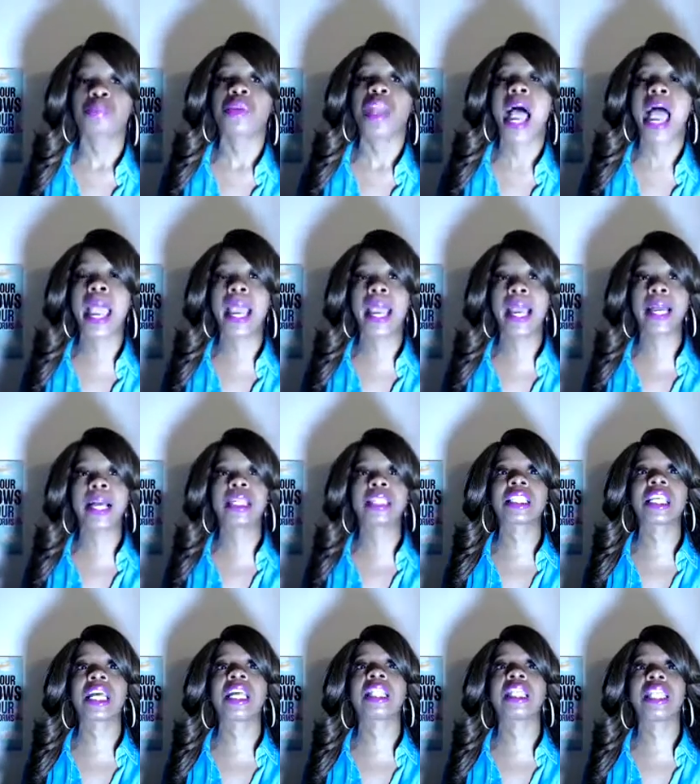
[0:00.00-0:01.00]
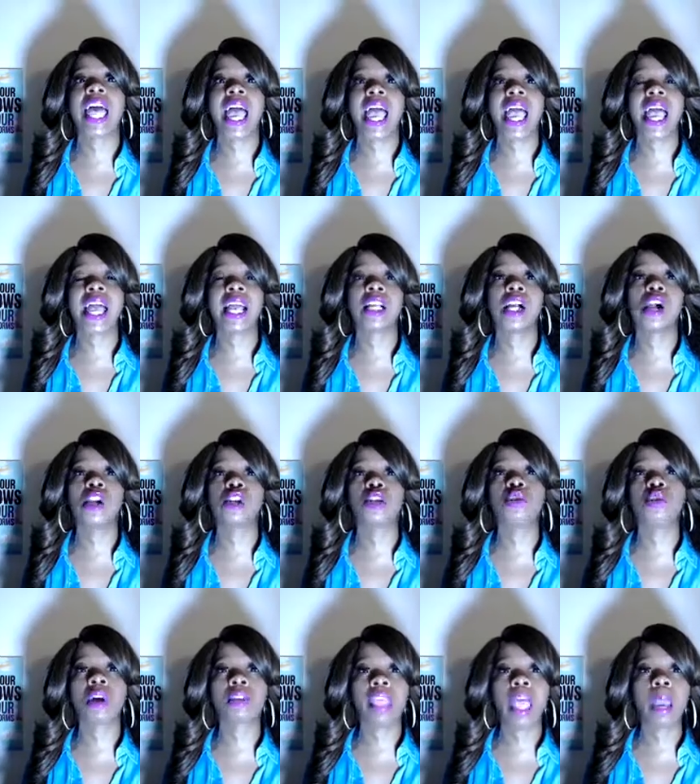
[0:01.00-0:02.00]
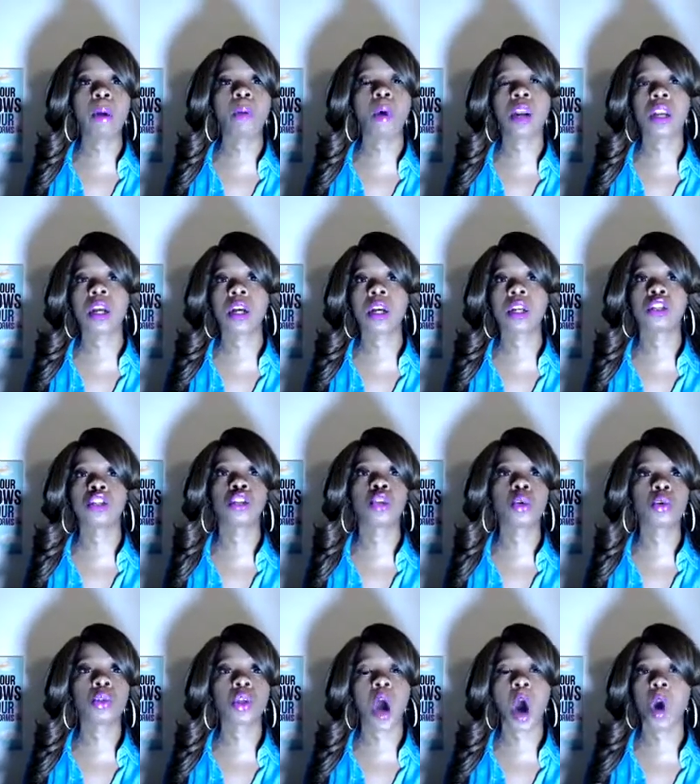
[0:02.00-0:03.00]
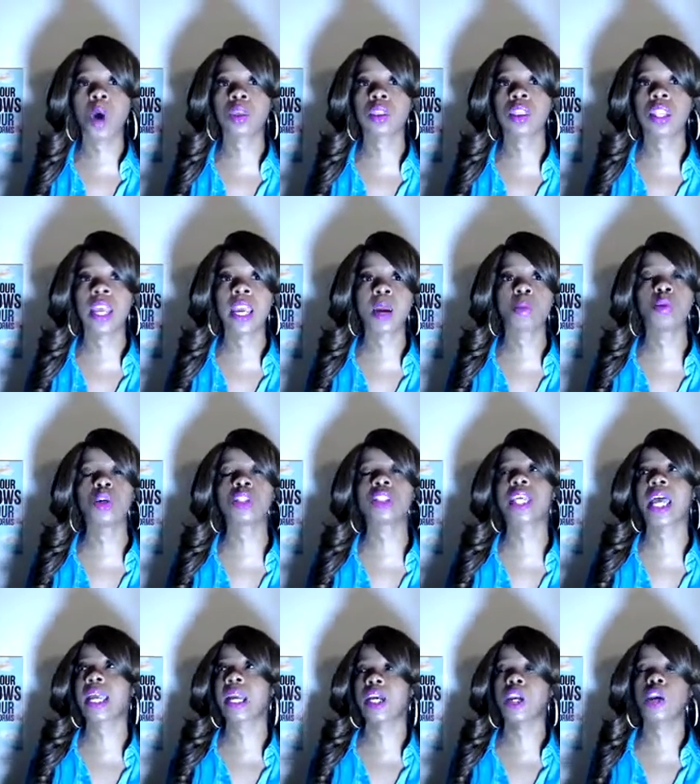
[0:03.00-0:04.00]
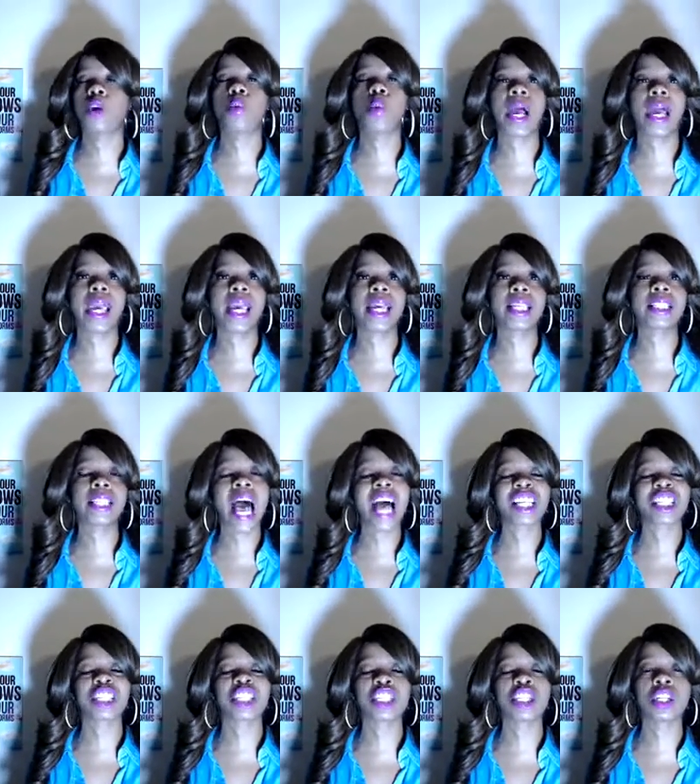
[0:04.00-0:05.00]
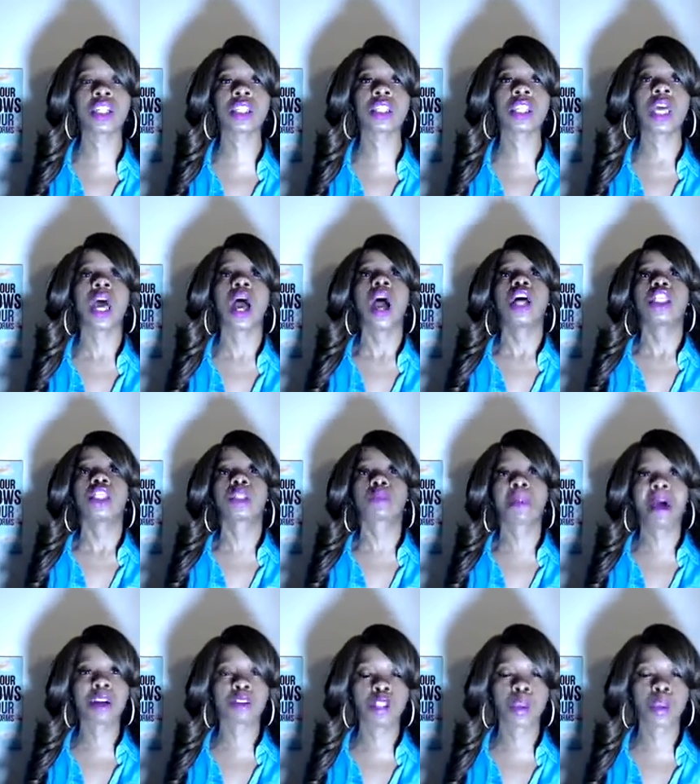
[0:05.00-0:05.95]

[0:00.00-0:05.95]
And that, you know, they want to do the whole thing with taking away Tasha's spousal